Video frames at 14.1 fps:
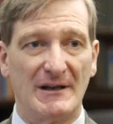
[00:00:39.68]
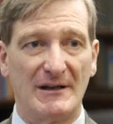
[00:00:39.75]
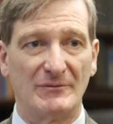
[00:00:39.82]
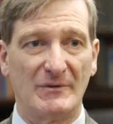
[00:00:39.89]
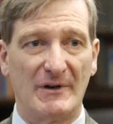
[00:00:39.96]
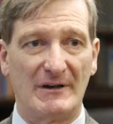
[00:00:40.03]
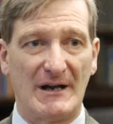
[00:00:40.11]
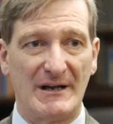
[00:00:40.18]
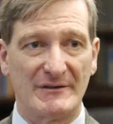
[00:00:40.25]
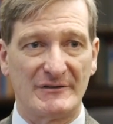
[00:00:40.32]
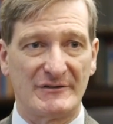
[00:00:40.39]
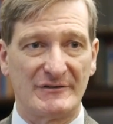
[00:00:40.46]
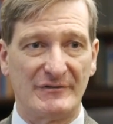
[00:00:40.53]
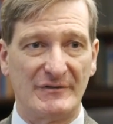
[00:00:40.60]
and
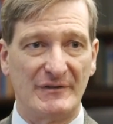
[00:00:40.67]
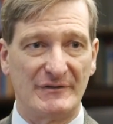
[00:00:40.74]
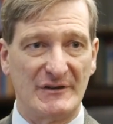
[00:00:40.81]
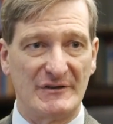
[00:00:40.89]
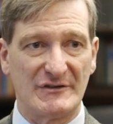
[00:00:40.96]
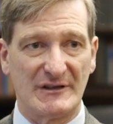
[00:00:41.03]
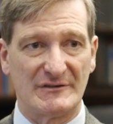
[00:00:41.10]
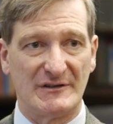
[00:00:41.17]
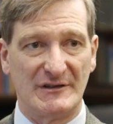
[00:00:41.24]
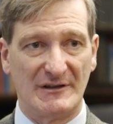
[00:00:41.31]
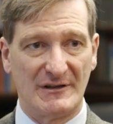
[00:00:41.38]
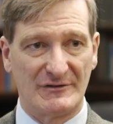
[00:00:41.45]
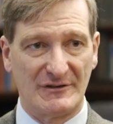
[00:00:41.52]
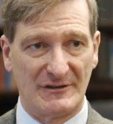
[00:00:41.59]
whereas 50, 60
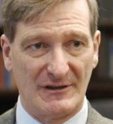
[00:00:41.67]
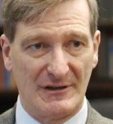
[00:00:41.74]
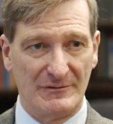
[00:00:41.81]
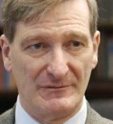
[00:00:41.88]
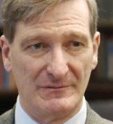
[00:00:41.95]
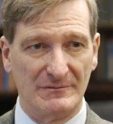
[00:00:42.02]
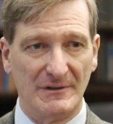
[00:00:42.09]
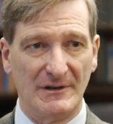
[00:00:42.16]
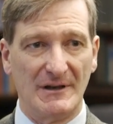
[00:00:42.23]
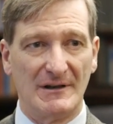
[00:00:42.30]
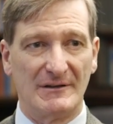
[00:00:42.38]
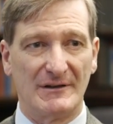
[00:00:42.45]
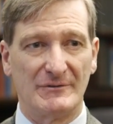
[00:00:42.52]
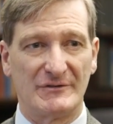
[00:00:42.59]
years ago,
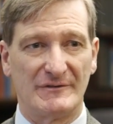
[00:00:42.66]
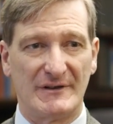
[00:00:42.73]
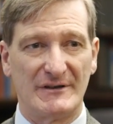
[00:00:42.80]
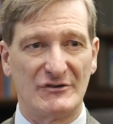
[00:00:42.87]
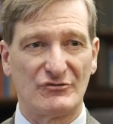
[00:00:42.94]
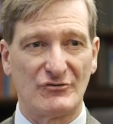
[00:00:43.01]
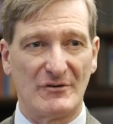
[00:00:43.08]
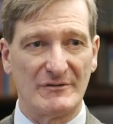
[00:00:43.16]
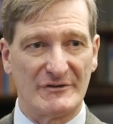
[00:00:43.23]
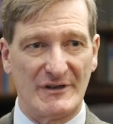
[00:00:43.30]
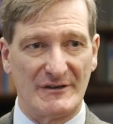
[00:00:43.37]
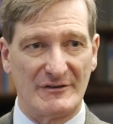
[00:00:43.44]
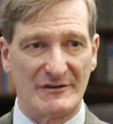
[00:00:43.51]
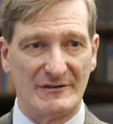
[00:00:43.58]
there was a very strong
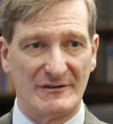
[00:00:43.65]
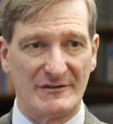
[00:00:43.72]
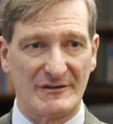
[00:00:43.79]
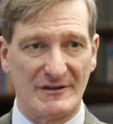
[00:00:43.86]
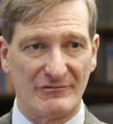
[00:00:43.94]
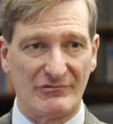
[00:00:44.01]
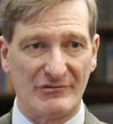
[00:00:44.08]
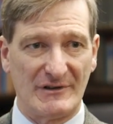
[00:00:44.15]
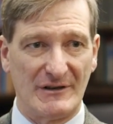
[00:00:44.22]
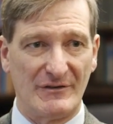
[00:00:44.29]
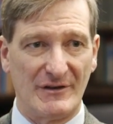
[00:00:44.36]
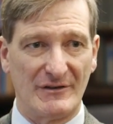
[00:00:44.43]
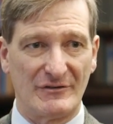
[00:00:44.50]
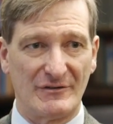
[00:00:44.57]
sense in this
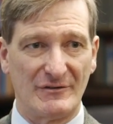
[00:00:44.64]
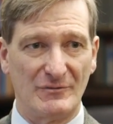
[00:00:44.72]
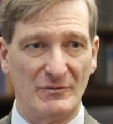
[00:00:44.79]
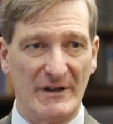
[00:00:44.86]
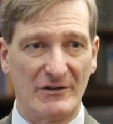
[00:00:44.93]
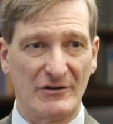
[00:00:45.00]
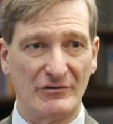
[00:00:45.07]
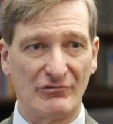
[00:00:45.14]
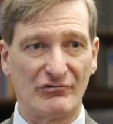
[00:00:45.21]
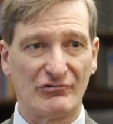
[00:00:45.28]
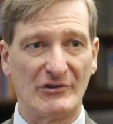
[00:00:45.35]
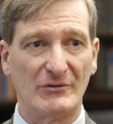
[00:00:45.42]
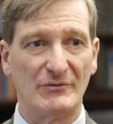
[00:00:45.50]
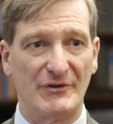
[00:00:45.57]
country that we
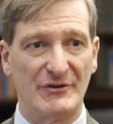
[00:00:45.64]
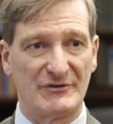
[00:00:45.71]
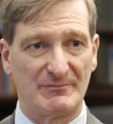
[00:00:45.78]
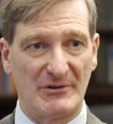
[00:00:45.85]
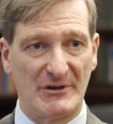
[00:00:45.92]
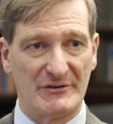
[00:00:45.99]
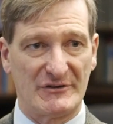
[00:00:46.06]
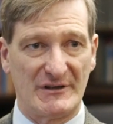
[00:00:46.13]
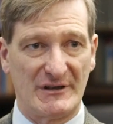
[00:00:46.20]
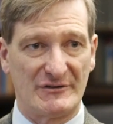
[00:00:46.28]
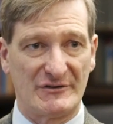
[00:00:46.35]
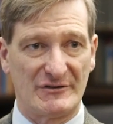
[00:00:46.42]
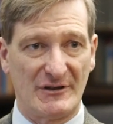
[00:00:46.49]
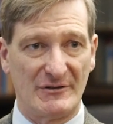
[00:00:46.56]
controlled this
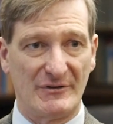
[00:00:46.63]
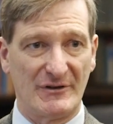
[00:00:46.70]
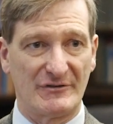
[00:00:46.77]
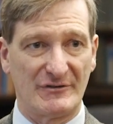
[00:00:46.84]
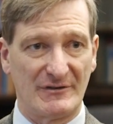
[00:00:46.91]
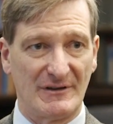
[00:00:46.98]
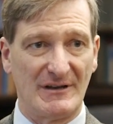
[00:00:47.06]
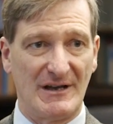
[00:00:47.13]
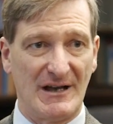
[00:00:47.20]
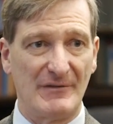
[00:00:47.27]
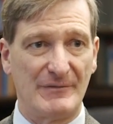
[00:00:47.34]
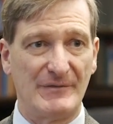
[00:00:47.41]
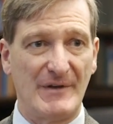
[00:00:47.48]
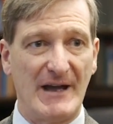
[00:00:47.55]
process so that
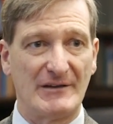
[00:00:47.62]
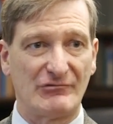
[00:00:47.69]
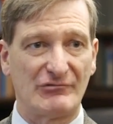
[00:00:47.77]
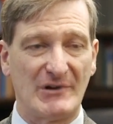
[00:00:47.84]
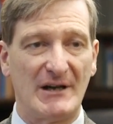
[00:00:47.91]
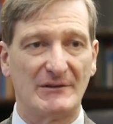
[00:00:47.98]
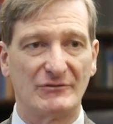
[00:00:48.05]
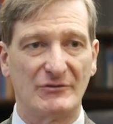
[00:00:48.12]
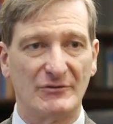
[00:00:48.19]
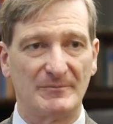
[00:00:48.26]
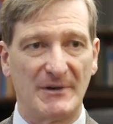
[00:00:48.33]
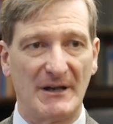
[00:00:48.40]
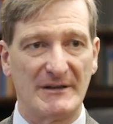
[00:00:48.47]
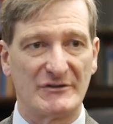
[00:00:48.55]
a fair trial
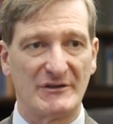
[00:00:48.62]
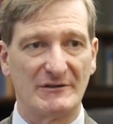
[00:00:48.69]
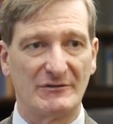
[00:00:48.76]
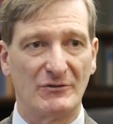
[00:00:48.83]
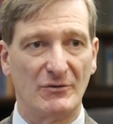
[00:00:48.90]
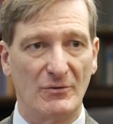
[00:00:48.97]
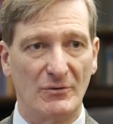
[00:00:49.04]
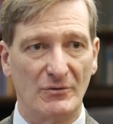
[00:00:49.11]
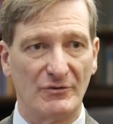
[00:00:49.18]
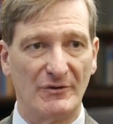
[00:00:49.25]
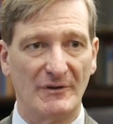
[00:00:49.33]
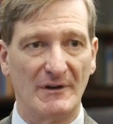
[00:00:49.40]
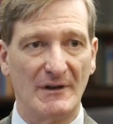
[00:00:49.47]
took place in court,